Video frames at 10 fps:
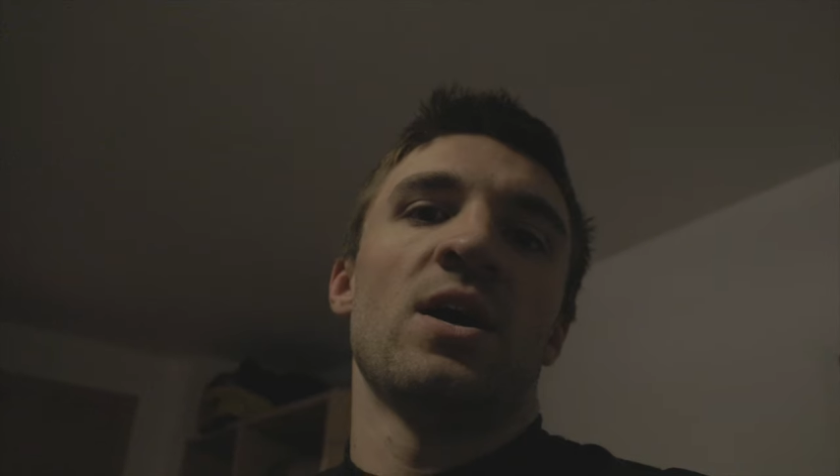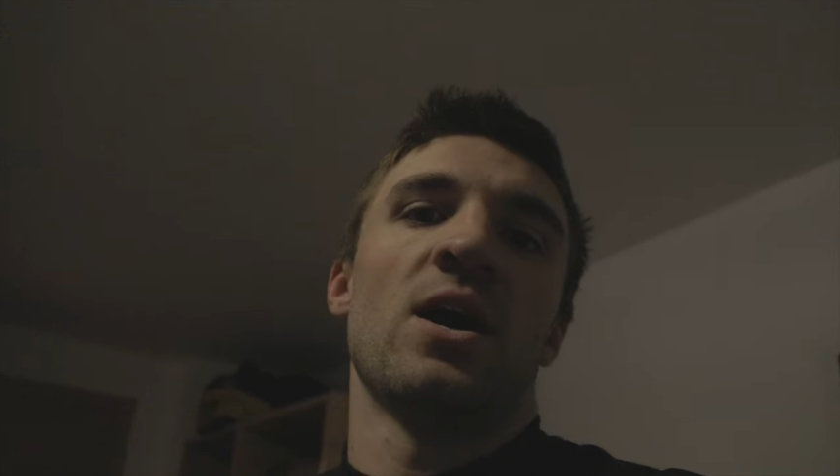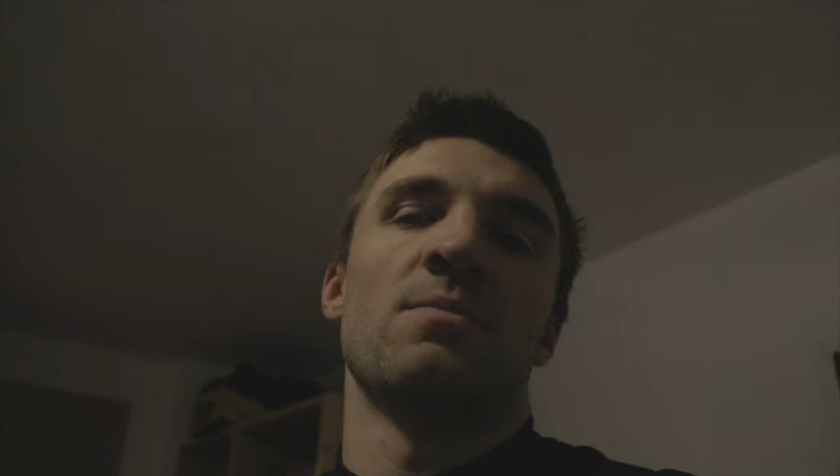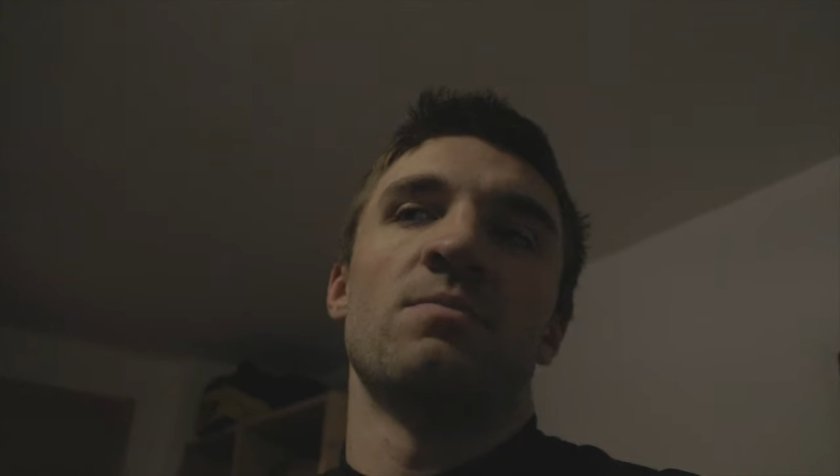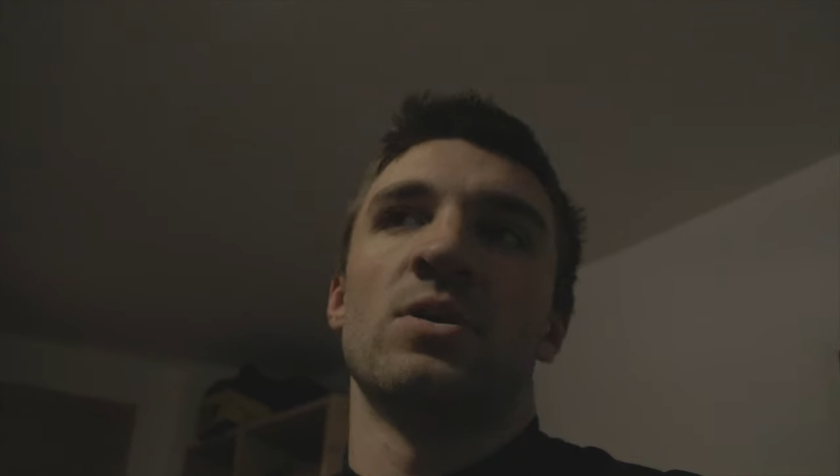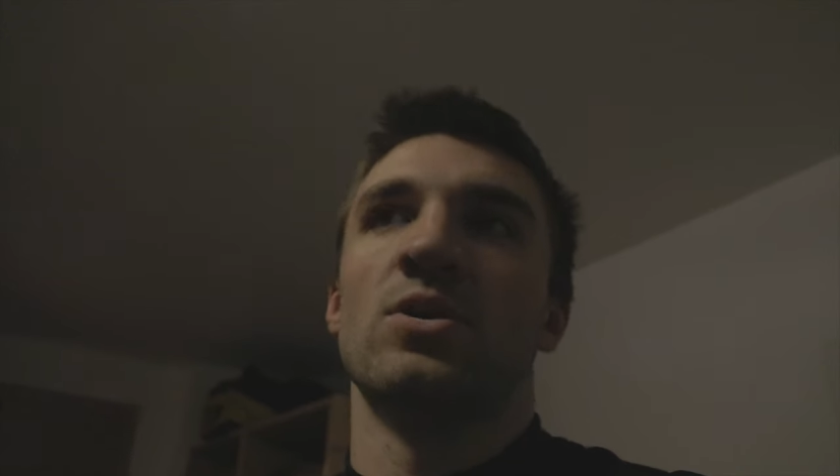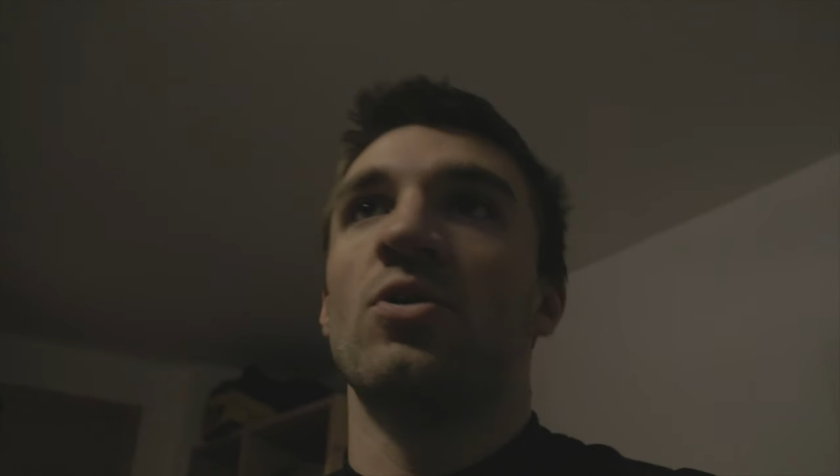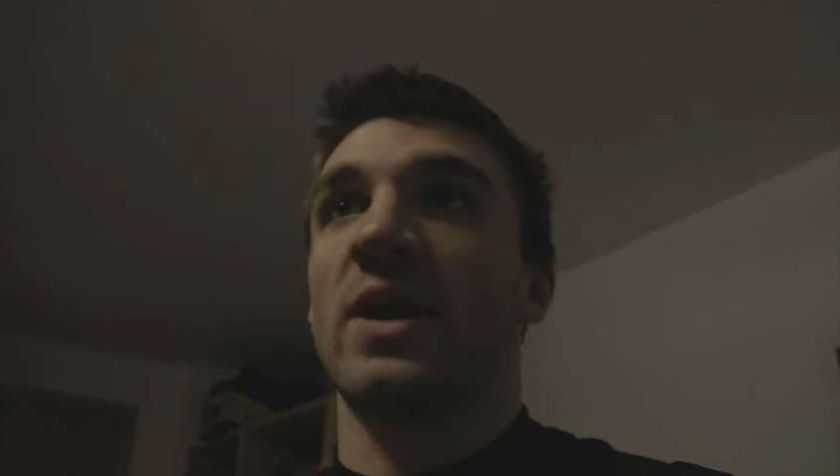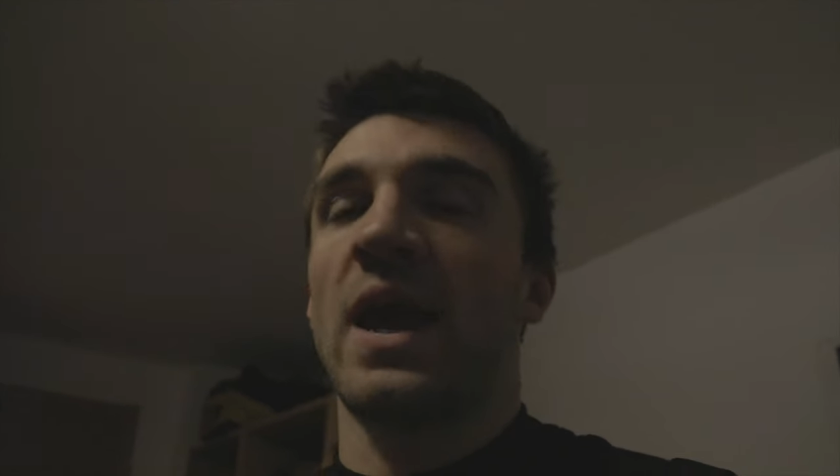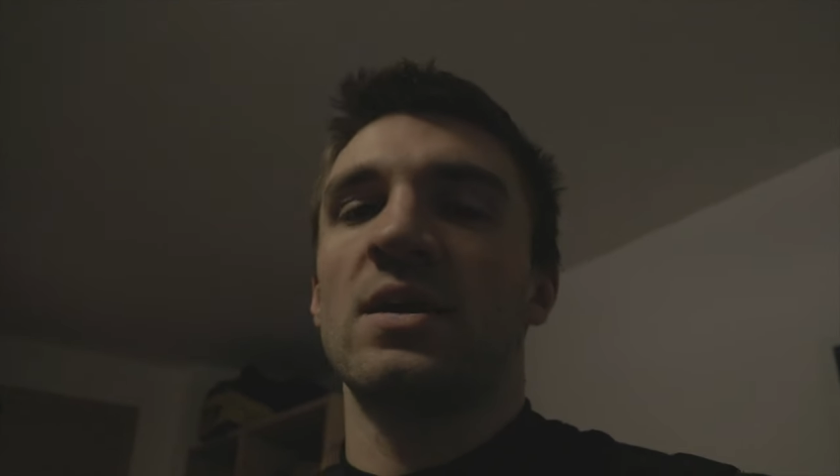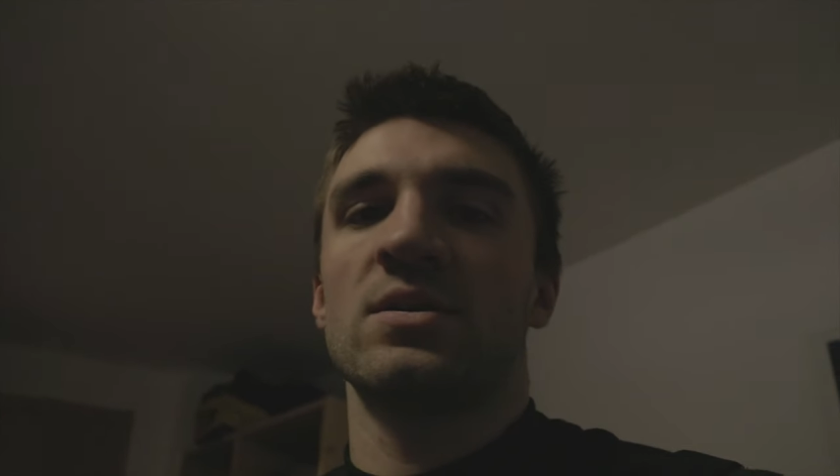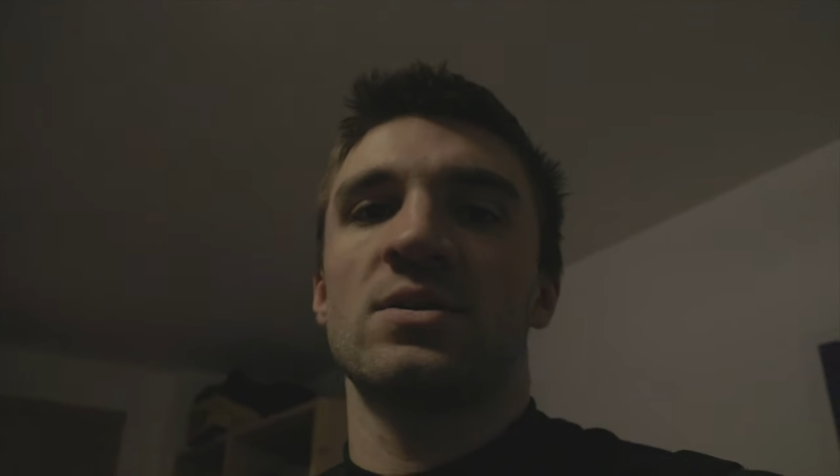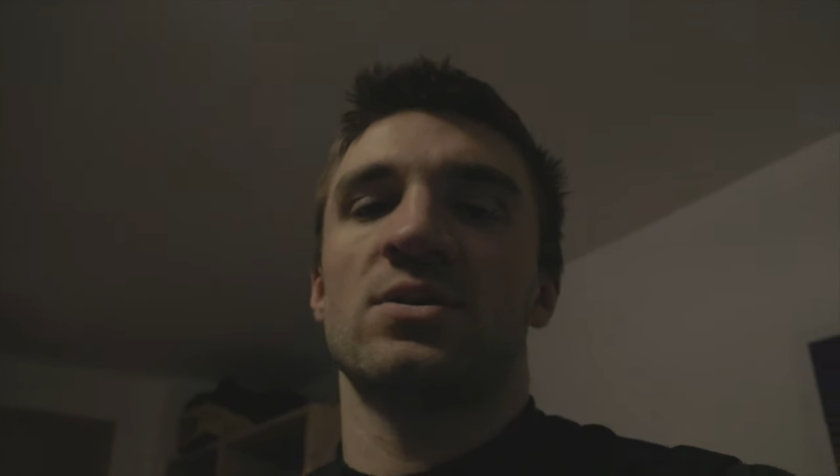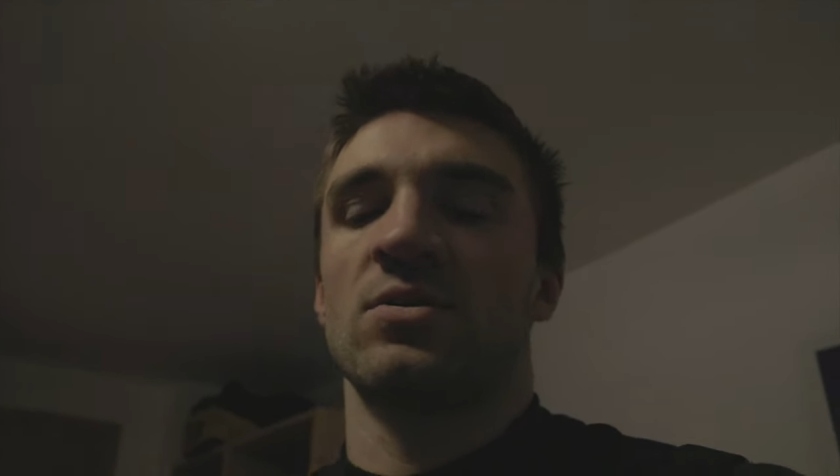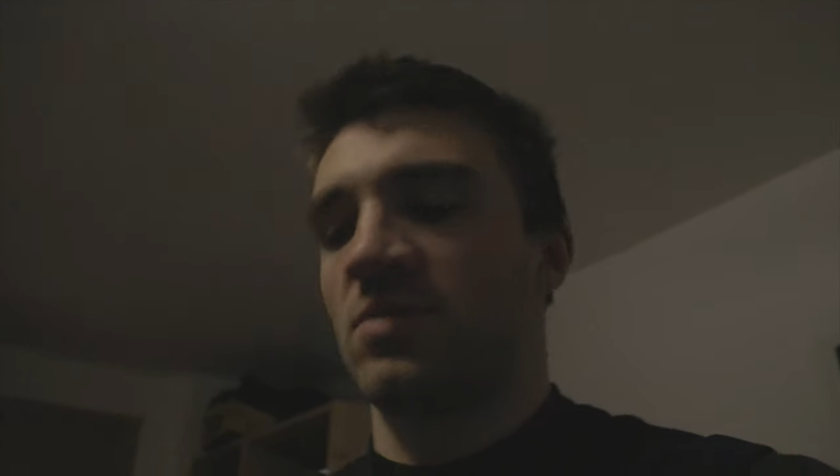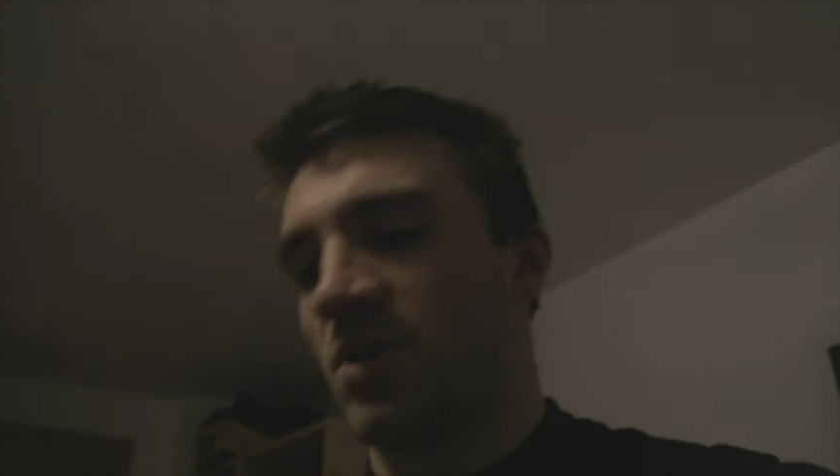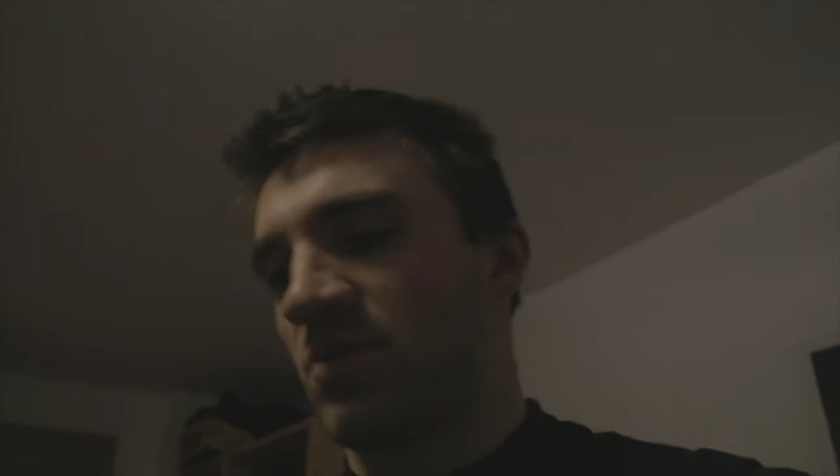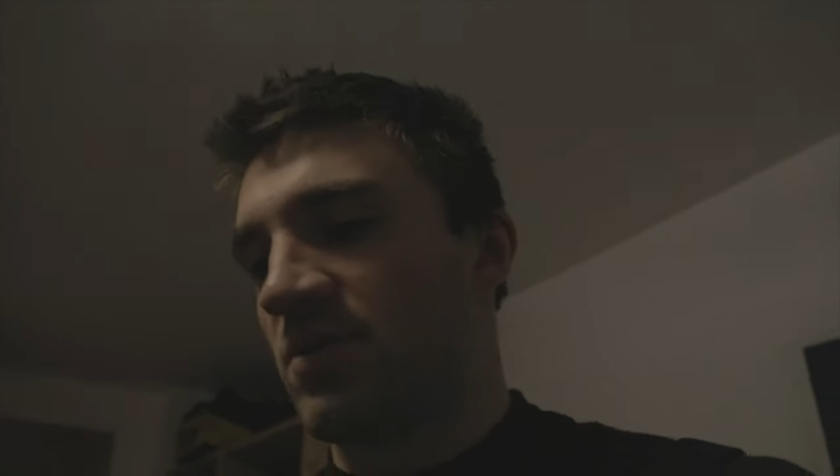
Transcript: um, no gates, so no